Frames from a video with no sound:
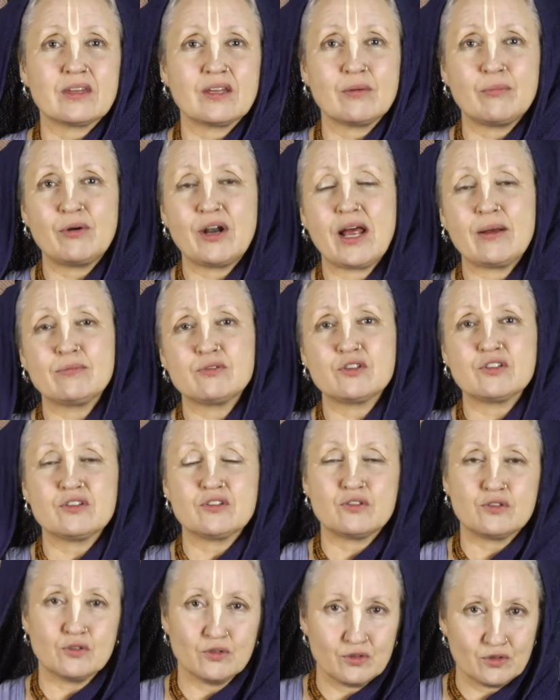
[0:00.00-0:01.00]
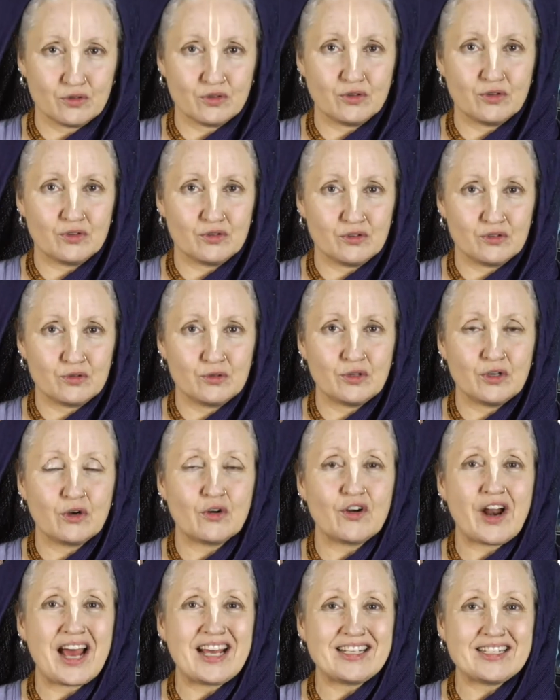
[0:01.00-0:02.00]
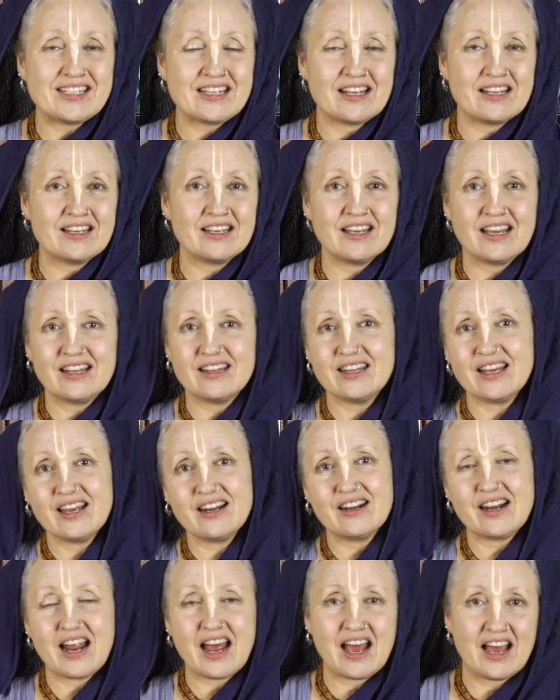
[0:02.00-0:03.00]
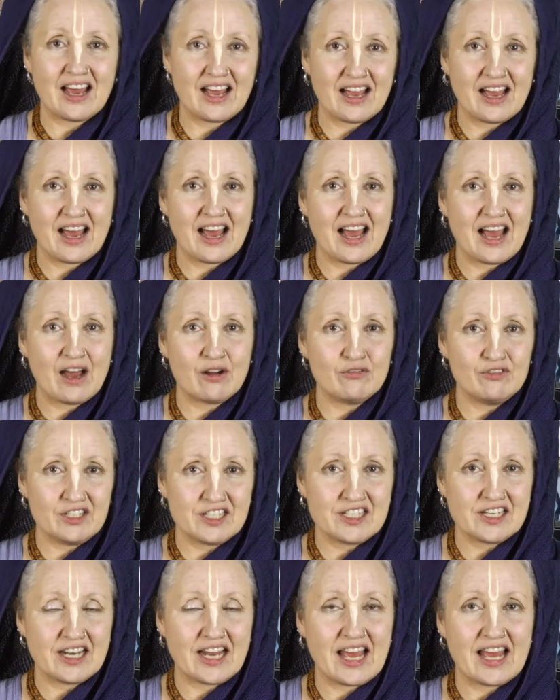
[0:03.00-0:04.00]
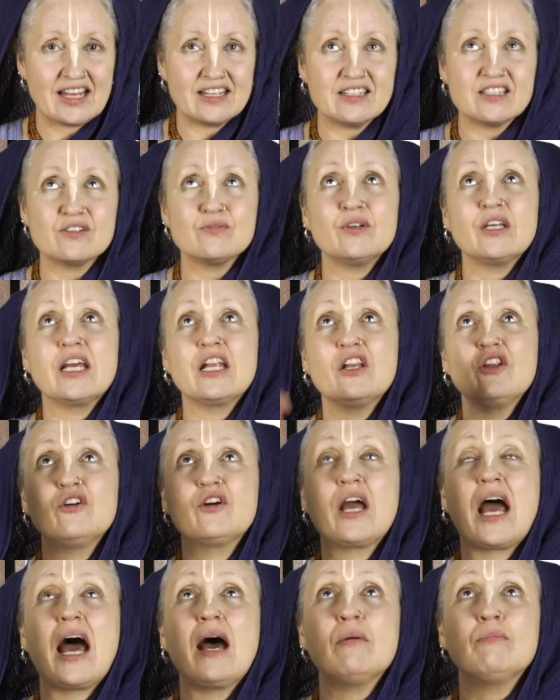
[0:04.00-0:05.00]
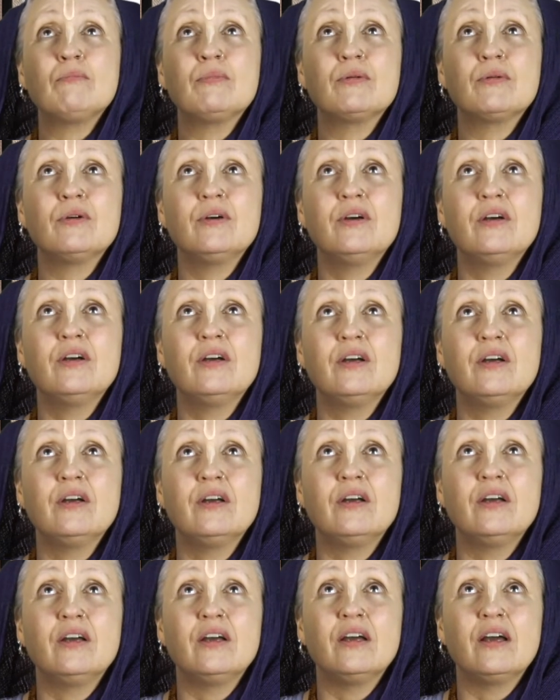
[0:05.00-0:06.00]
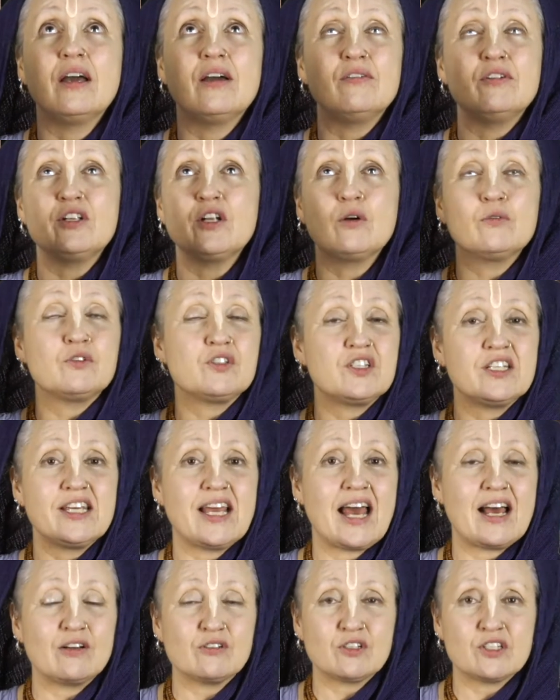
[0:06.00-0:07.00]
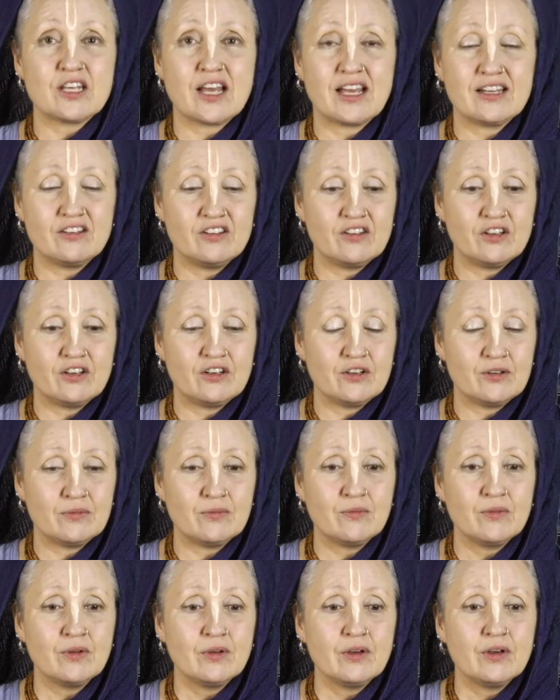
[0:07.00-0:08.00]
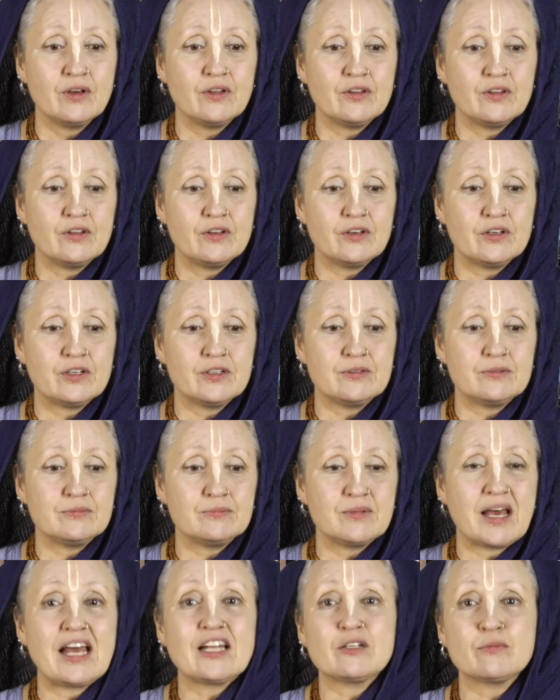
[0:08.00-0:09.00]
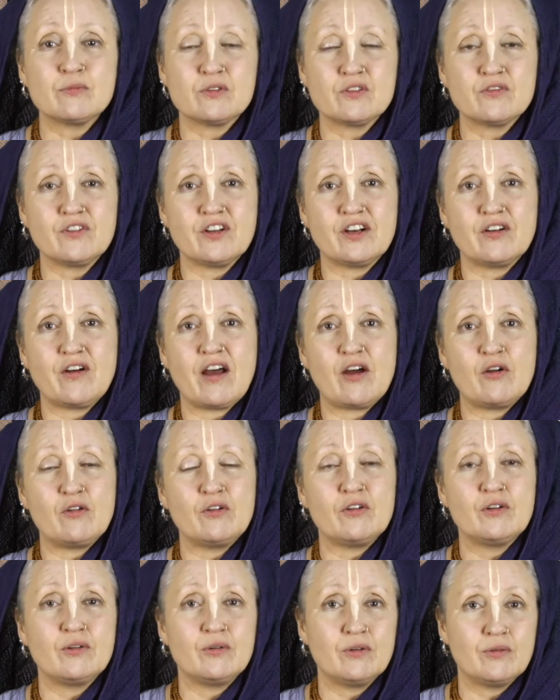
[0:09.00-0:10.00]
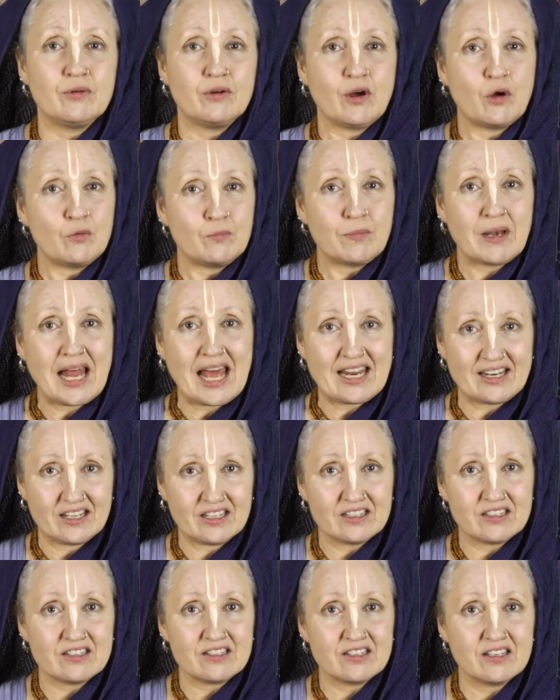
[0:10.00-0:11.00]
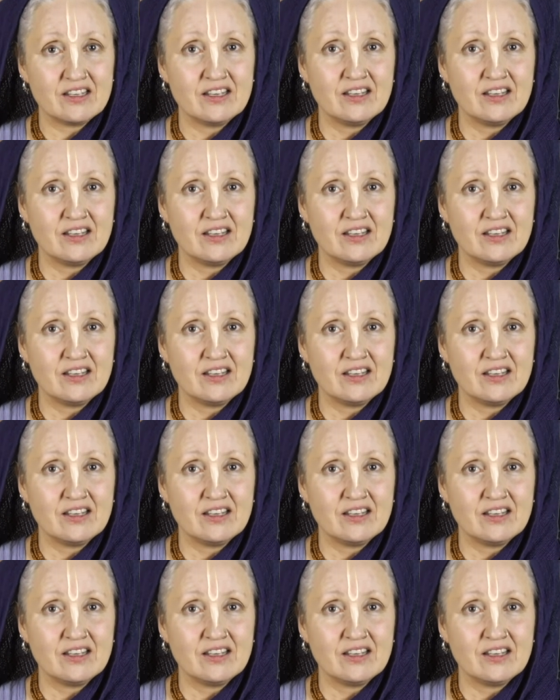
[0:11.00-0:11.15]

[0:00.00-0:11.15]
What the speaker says: perhaps to the horizon. And there our vision ends. We can look up and we don't see outside the atmosphere of our own planet.